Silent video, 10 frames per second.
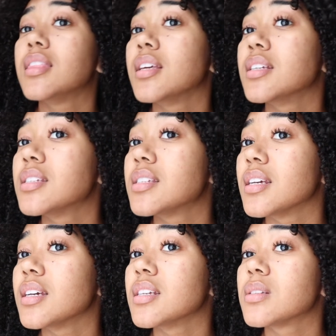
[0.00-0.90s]
this
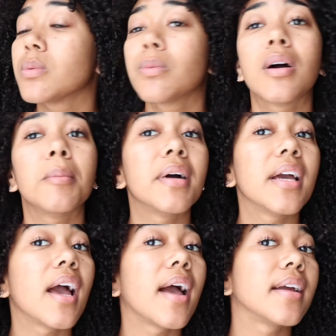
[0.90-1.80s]
is what
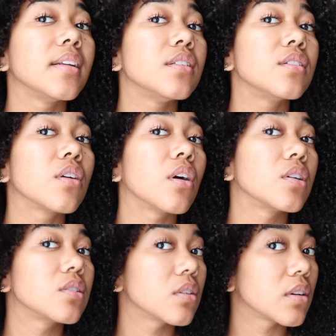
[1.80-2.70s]
my acne
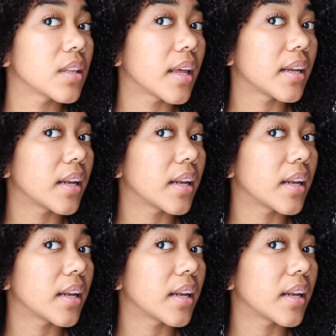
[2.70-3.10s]
scars look like